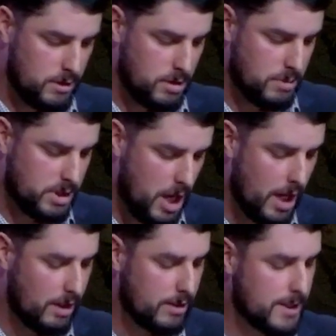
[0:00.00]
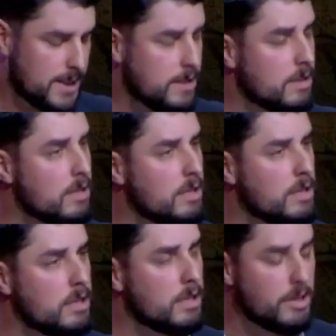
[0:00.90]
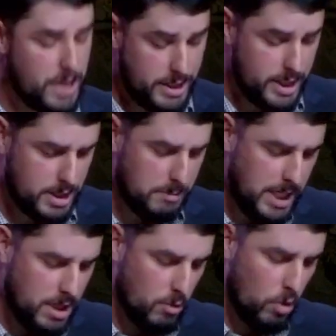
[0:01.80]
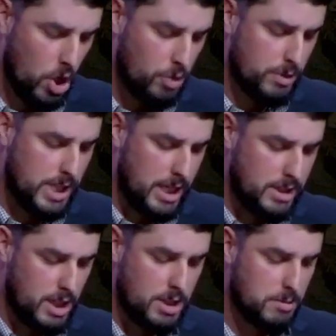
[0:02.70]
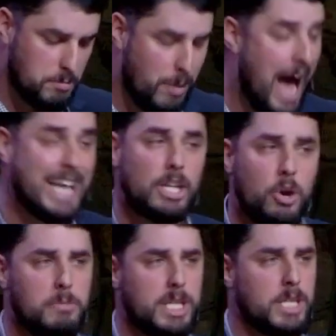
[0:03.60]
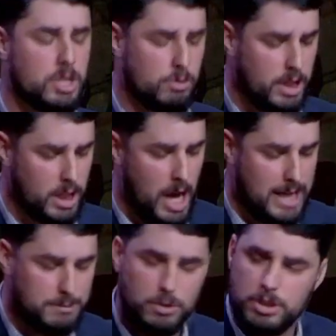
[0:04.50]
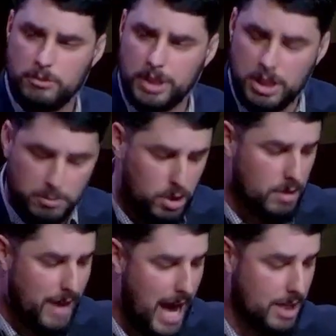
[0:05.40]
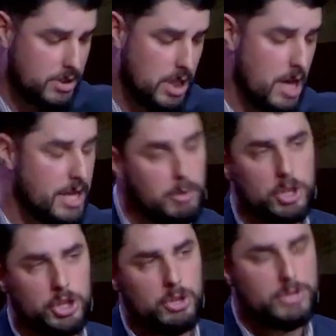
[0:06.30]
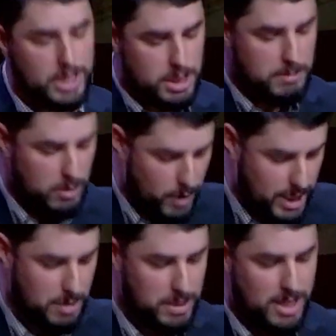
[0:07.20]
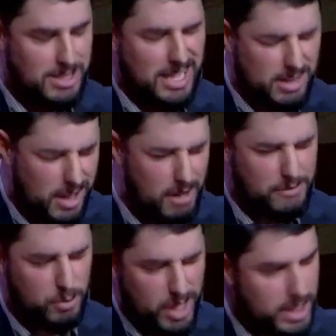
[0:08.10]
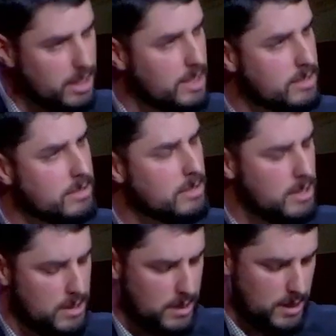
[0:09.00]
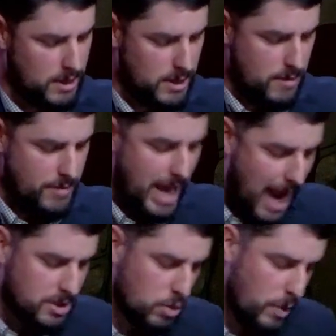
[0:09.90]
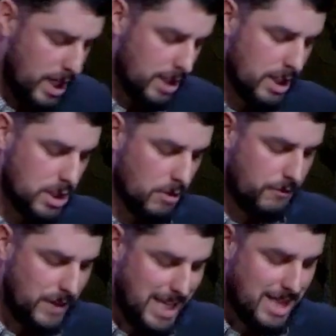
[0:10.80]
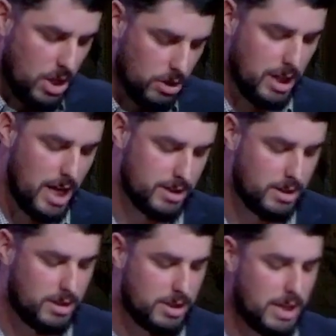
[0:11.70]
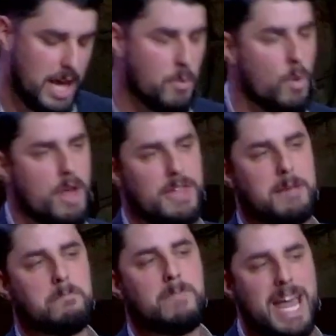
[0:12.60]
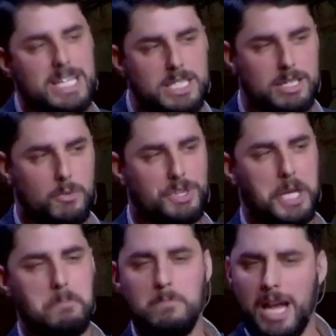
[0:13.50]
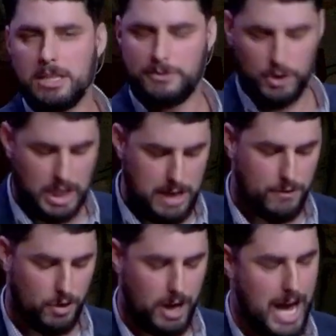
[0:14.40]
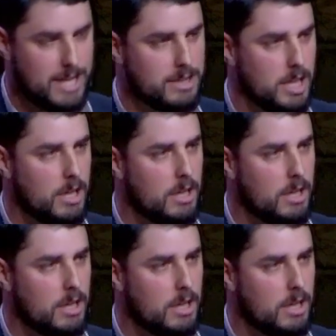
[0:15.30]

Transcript: the Messiah. Did this mean the world was innocent? By no means. Read the Gospels and read the book of Acts. They were choosing to be wicked because they loved wickedness. They acted wickedly to feed their lusts, and what they meant, what they meant for evil, as